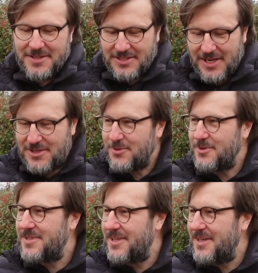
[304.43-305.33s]
the
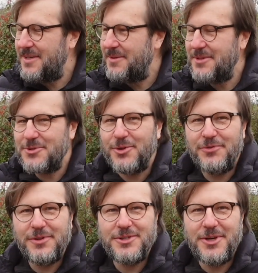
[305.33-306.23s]
chainsaw's the tool
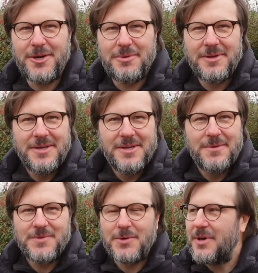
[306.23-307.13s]
for the job.
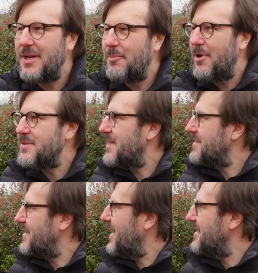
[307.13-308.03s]
So we're going to process
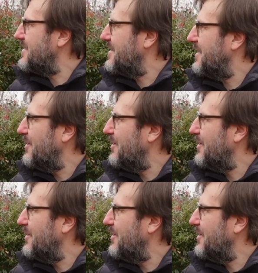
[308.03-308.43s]
that. The